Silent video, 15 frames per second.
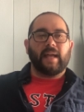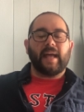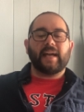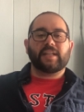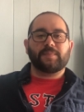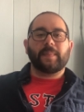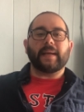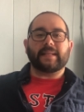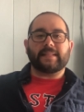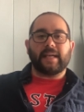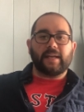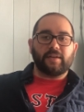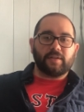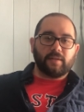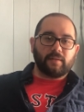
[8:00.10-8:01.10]

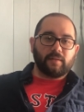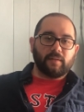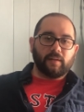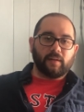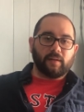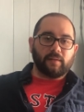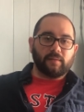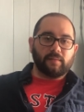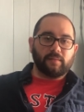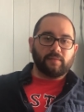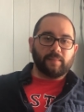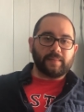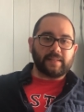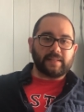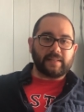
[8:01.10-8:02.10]
expectation,
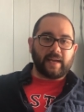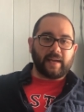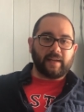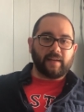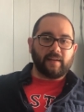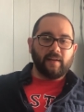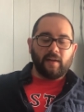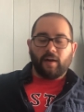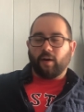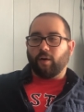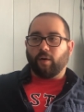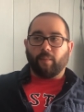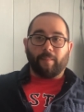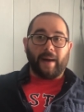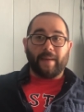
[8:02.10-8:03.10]
from society,
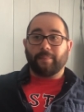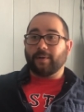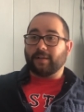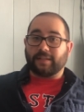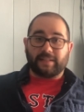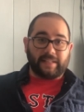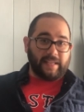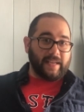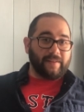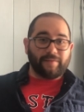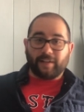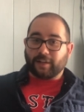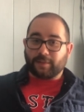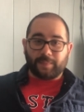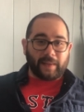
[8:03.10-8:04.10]
or my perceived
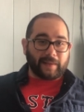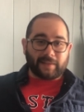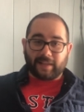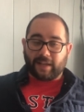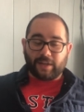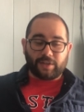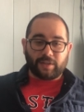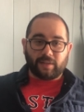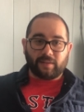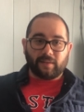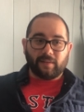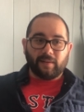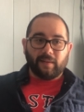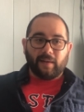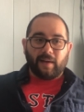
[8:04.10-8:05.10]
expectation
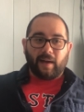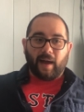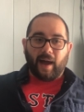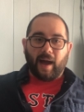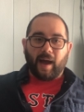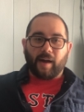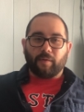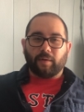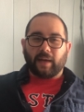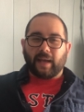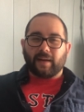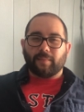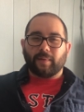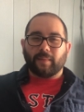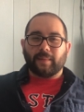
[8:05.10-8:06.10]
would
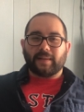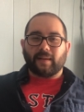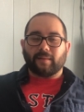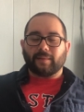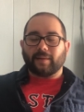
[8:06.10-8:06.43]
kind of bring me down.